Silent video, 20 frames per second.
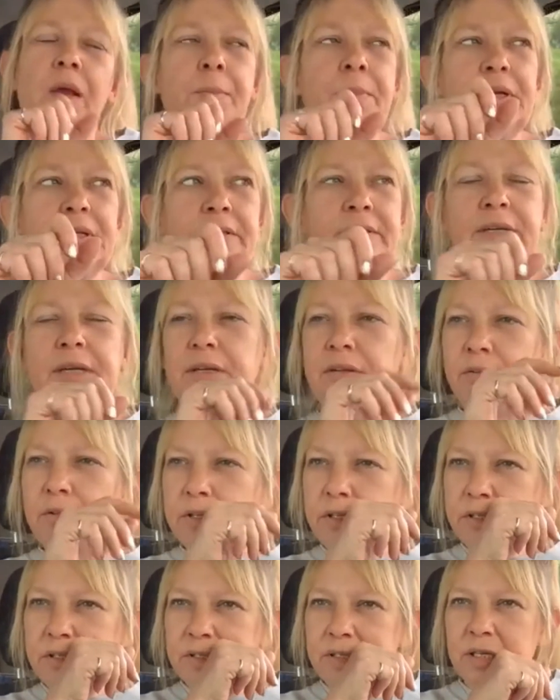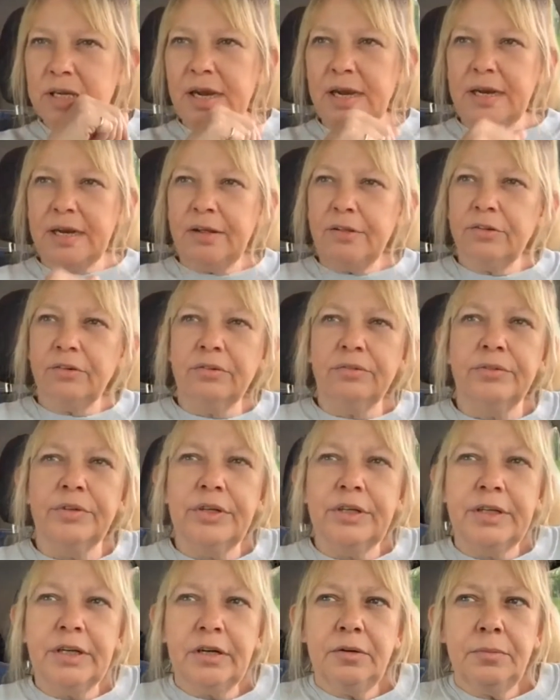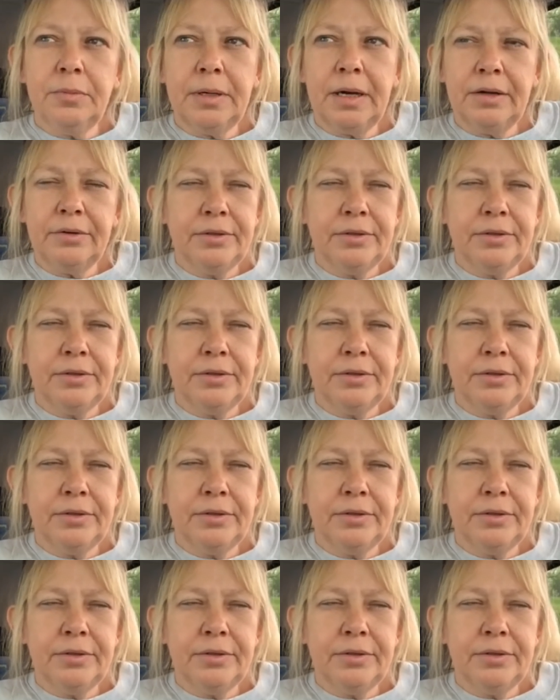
I meant to tell this in that other video, but